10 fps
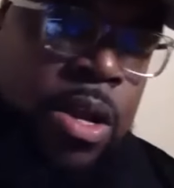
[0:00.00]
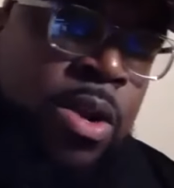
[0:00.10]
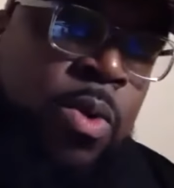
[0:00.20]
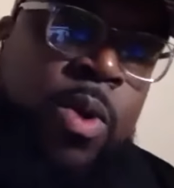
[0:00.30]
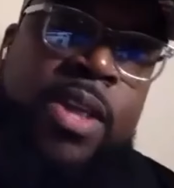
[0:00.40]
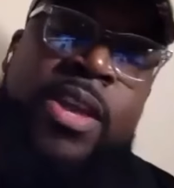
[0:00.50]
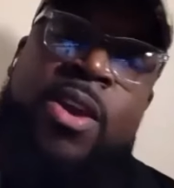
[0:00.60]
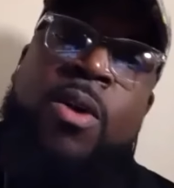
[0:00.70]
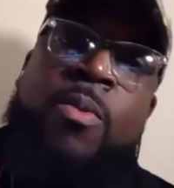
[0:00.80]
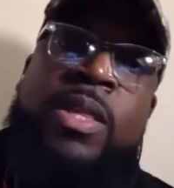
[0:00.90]
you know, where they
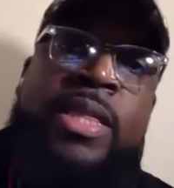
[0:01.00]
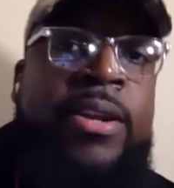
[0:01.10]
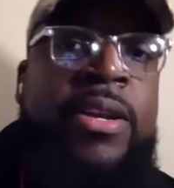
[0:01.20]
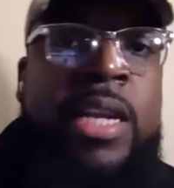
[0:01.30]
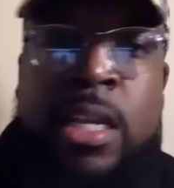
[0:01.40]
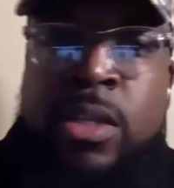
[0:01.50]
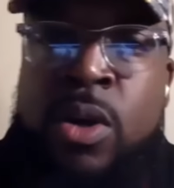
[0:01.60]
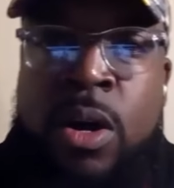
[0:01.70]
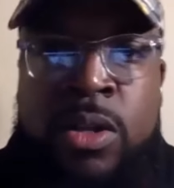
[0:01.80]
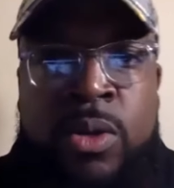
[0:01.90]
are, what their needs
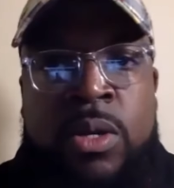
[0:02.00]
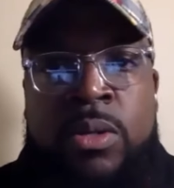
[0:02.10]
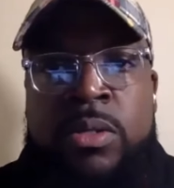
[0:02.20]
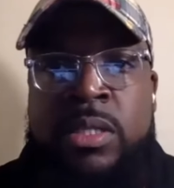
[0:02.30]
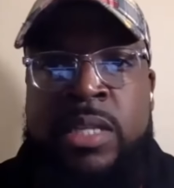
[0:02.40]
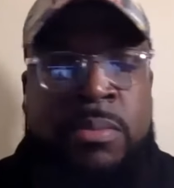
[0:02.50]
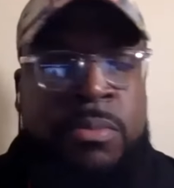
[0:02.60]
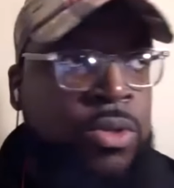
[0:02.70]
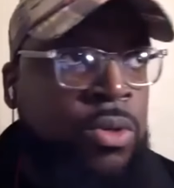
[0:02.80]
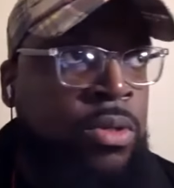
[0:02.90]
are through those
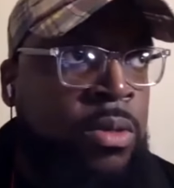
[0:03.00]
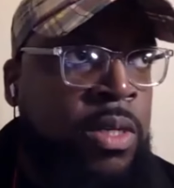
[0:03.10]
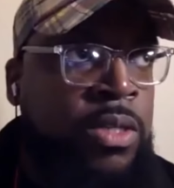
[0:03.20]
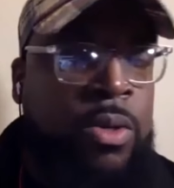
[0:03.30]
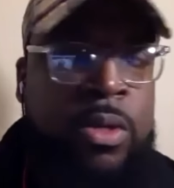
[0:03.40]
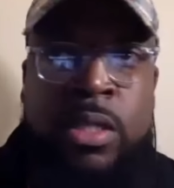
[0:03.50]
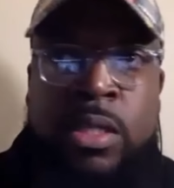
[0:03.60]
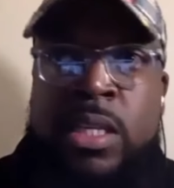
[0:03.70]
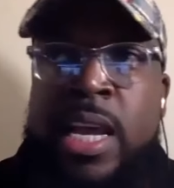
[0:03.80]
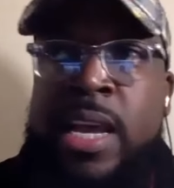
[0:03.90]
assessment tools and
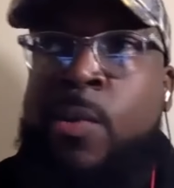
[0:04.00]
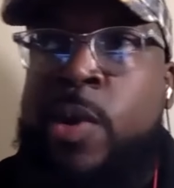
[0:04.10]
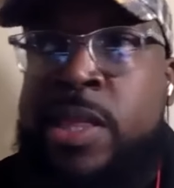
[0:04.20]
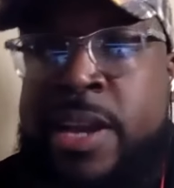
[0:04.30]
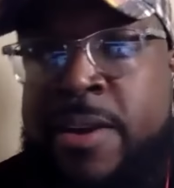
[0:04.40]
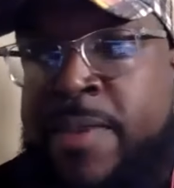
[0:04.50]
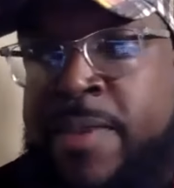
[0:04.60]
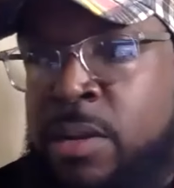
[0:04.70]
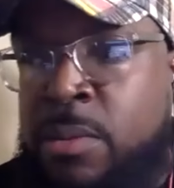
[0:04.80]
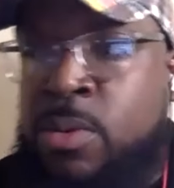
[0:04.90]
resources, and when they're
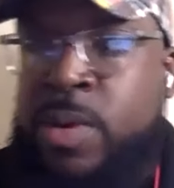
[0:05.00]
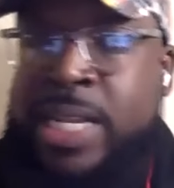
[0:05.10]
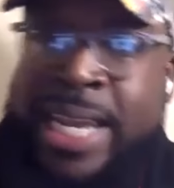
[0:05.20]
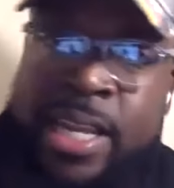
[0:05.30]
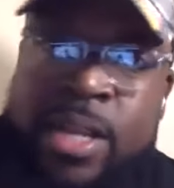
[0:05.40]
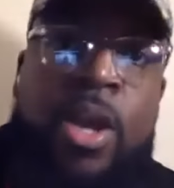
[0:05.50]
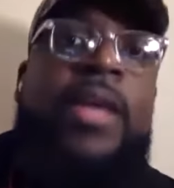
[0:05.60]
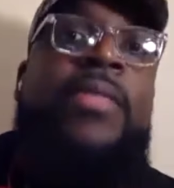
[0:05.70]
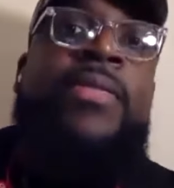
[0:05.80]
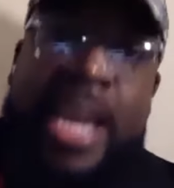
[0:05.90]
available, and then
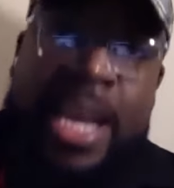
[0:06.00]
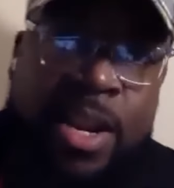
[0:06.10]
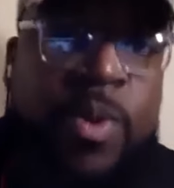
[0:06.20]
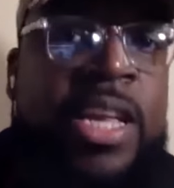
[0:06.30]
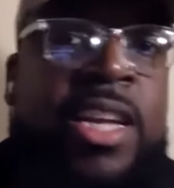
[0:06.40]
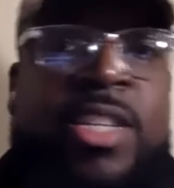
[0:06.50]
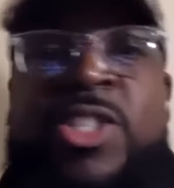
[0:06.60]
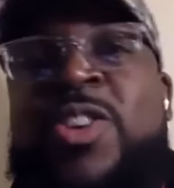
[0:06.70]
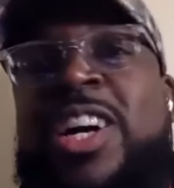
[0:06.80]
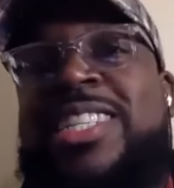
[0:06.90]
then we
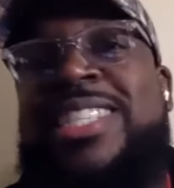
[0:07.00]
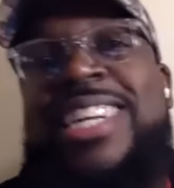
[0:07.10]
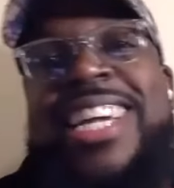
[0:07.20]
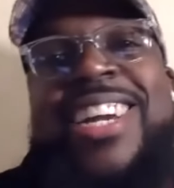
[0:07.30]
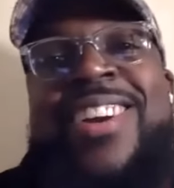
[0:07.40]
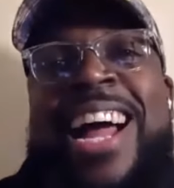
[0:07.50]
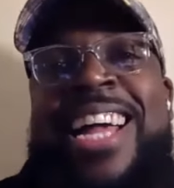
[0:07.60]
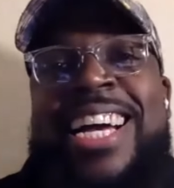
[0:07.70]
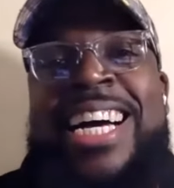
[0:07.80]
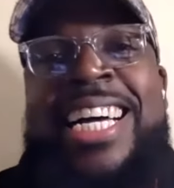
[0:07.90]
construct
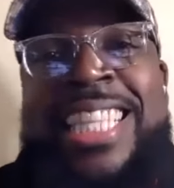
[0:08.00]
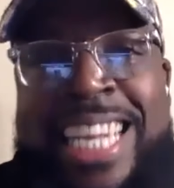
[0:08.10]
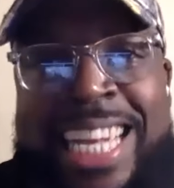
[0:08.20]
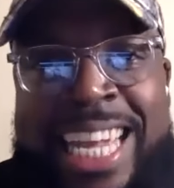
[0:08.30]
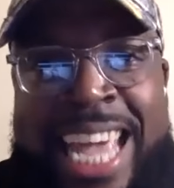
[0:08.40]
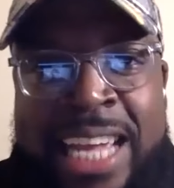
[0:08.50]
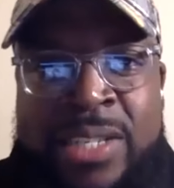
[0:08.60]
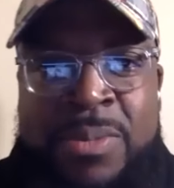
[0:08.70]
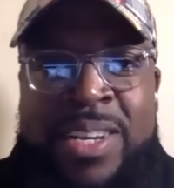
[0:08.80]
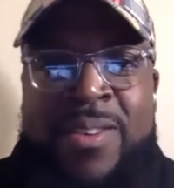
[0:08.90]
right uh, the
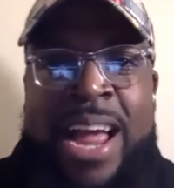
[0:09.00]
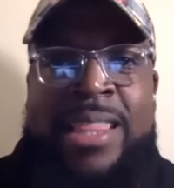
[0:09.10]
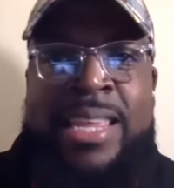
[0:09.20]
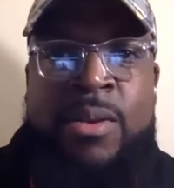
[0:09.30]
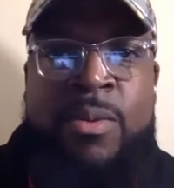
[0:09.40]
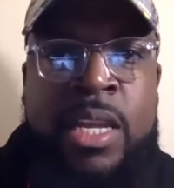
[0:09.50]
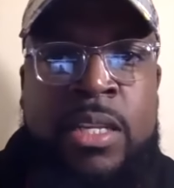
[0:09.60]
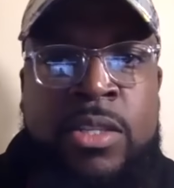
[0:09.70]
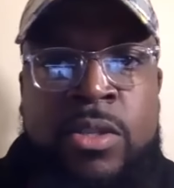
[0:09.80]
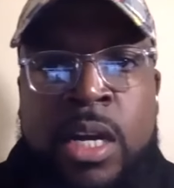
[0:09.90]
engagement, right? Then we
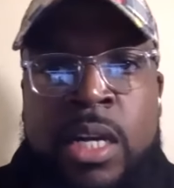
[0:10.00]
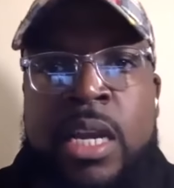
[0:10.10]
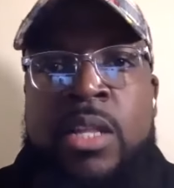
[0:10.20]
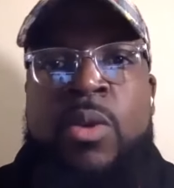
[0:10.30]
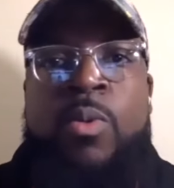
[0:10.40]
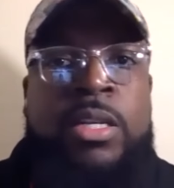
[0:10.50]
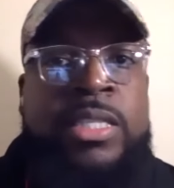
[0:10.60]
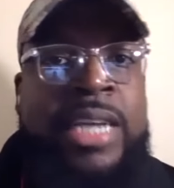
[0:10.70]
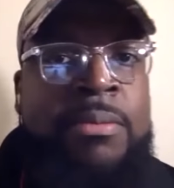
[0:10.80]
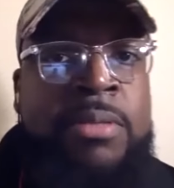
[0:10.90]
construct the
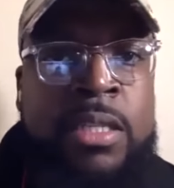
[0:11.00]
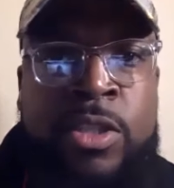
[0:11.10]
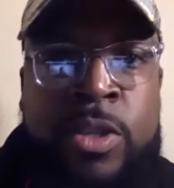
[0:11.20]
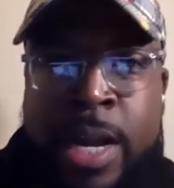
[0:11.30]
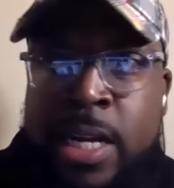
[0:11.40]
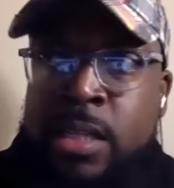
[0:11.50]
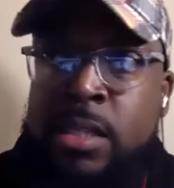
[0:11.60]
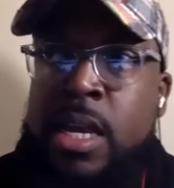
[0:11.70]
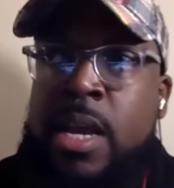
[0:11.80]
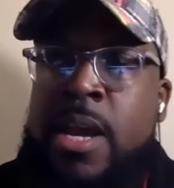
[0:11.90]
workshops and the trainings.